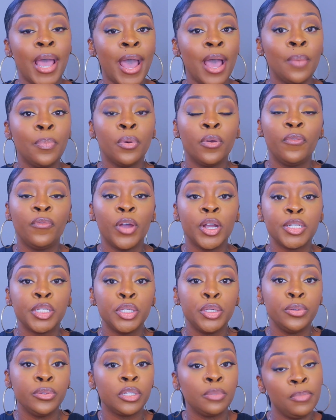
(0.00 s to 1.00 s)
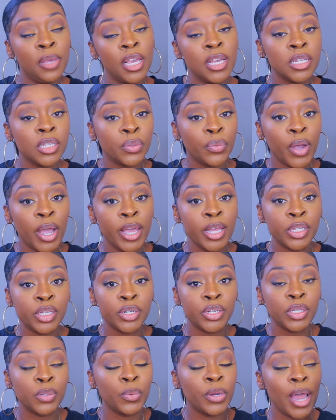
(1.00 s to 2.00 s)
I prefer to use men's
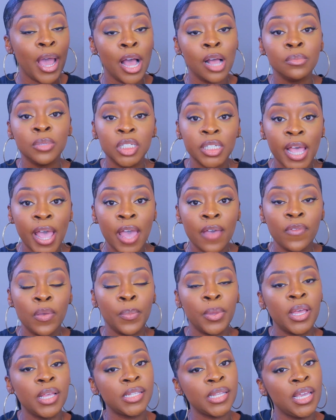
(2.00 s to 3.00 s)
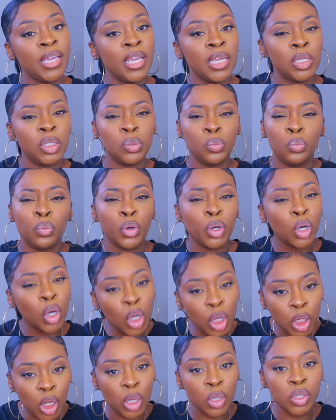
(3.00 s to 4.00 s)
razors when I'm shaving because they get real
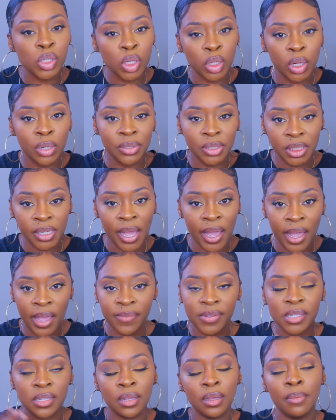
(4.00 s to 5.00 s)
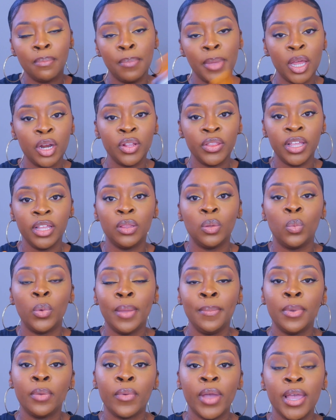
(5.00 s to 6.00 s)
close shaves better than the
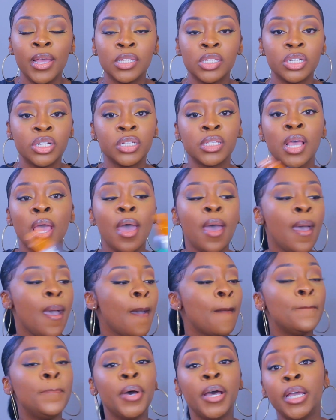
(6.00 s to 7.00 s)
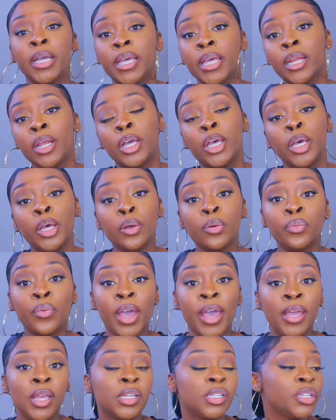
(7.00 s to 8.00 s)
women razors. But get a good
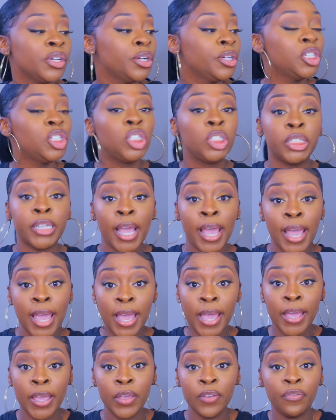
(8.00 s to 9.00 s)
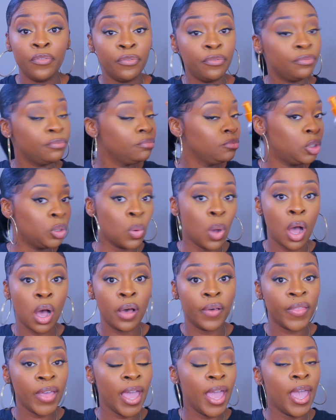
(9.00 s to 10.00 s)
razor, shave, do
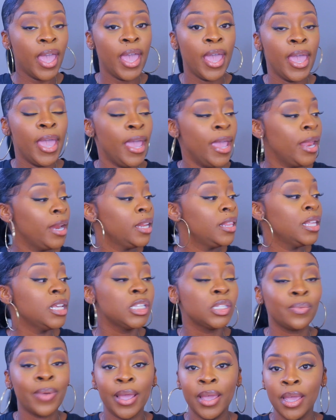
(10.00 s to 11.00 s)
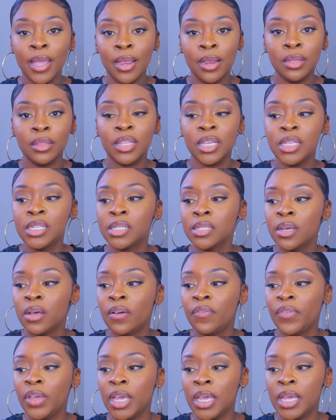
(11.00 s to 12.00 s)
all that, and this right here, this
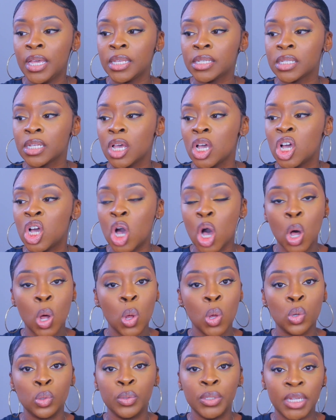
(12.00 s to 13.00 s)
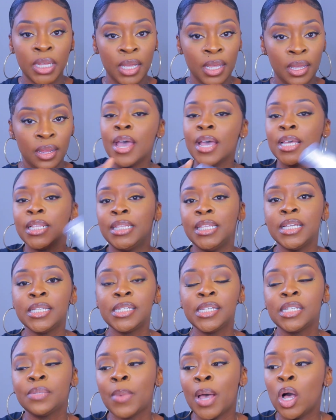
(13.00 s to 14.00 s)
stuff is golden. This
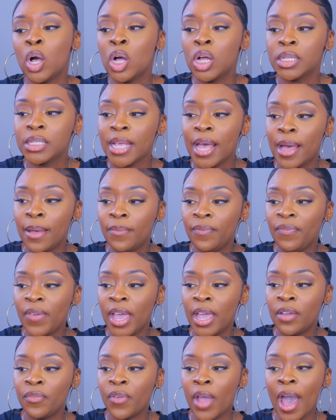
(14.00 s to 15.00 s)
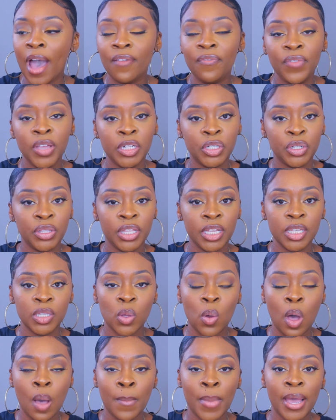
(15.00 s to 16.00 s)
is my all-time favorite. I featured this
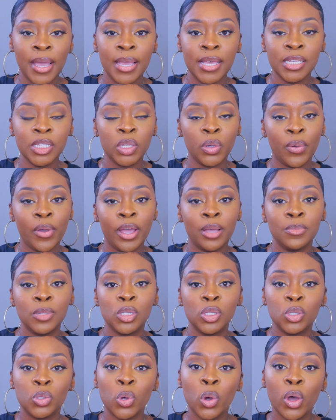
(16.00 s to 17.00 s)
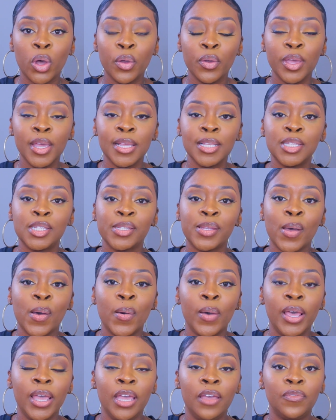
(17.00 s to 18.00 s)
on my Instagram stories,
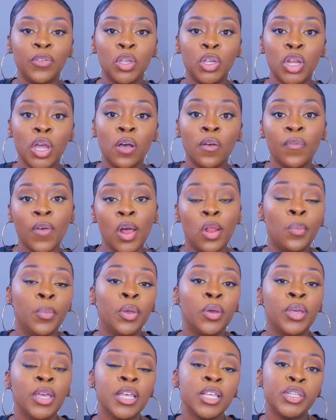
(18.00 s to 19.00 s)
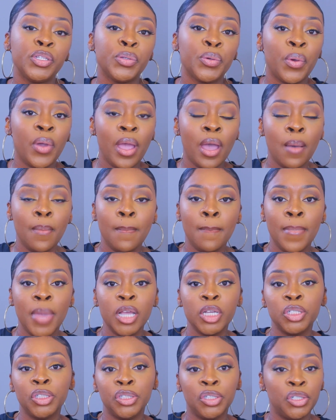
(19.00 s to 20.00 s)
so if you don't follow me on Instagram,
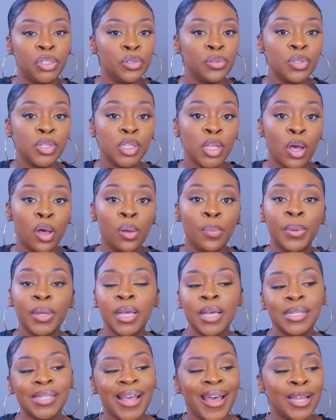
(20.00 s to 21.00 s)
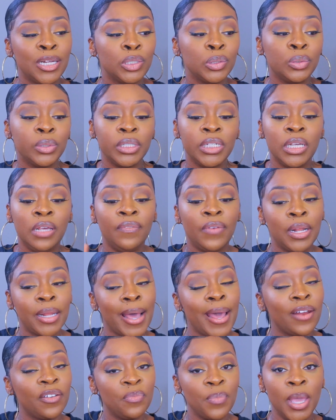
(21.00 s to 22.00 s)
make sure you do so because I do leave a
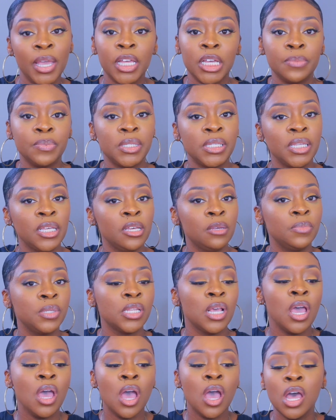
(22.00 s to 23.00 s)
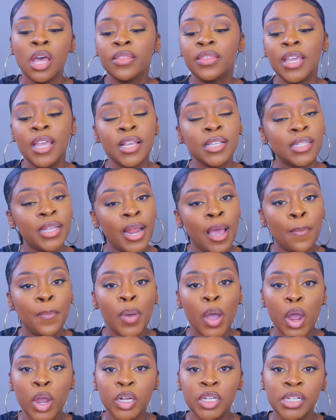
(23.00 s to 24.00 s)
lot of makeup tips, things that
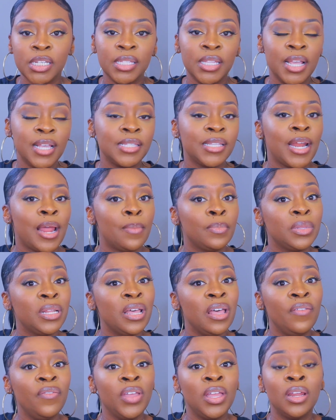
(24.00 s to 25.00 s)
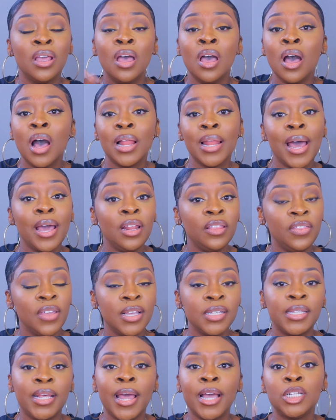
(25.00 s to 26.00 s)
I purchased, things that I'm loving, a lot of
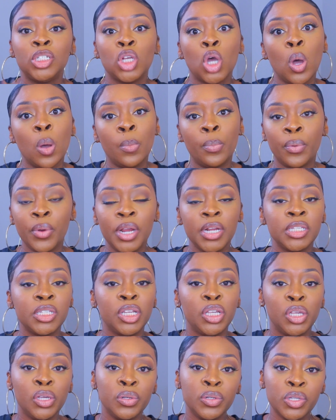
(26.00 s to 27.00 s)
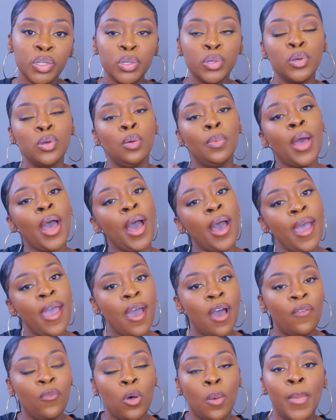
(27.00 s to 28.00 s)
things that I don't bring to YouTube, I
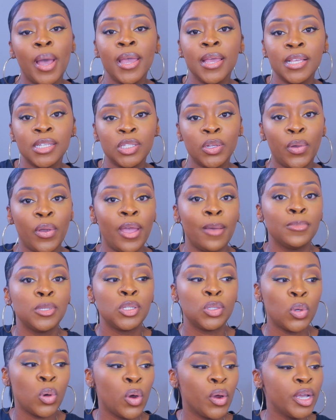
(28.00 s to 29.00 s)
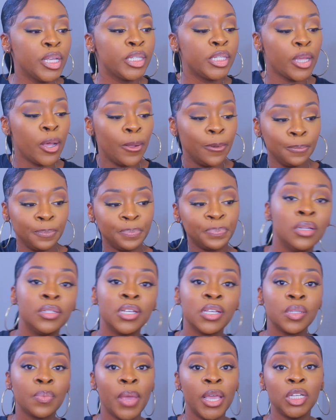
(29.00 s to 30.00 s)
have on my Instagram story. So
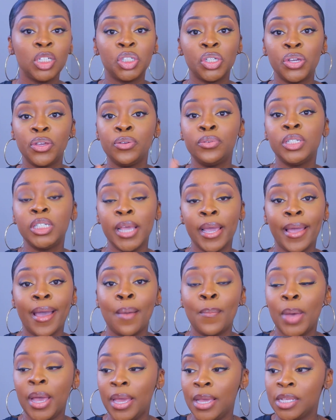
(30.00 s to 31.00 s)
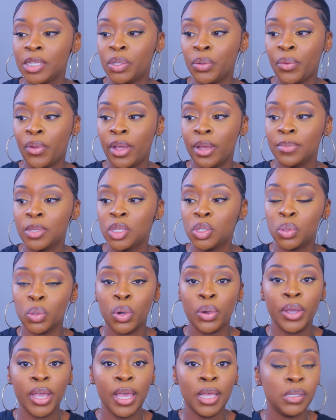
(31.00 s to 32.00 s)
just make sure you check out my Instagram
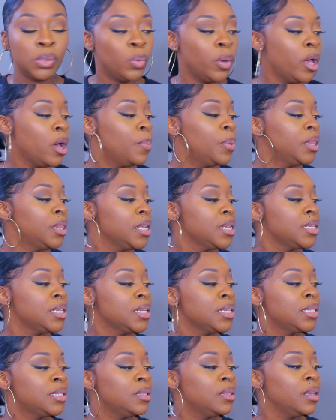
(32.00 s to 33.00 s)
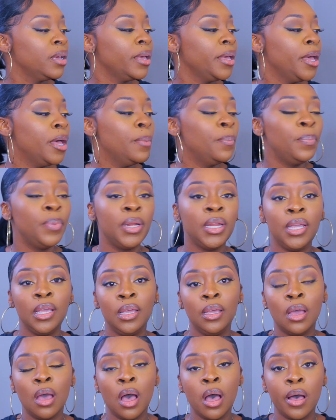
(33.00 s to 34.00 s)
story as well. But this is the
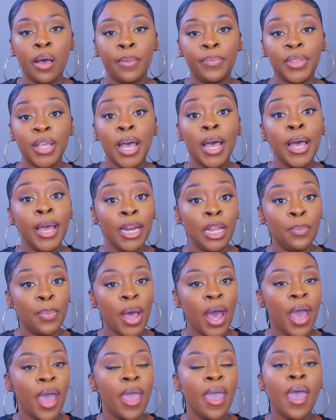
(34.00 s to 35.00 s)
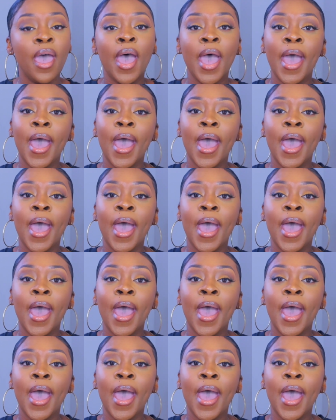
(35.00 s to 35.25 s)
company, the Honey Pot.